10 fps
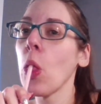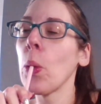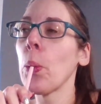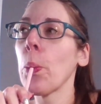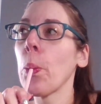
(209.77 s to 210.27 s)

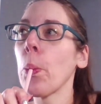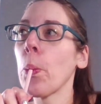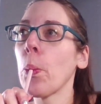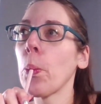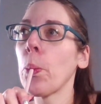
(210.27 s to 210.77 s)

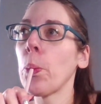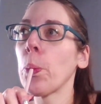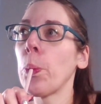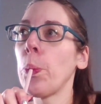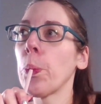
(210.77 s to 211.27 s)

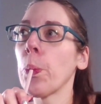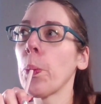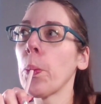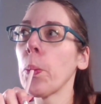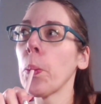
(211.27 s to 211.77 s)

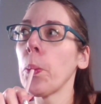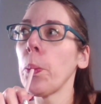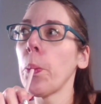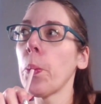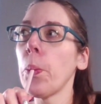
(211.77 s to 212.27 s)

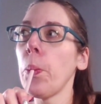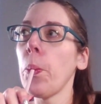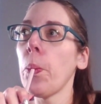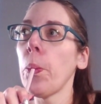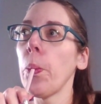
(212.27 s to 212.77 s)

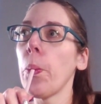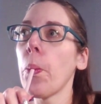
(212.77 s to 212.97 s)
(no one is talking)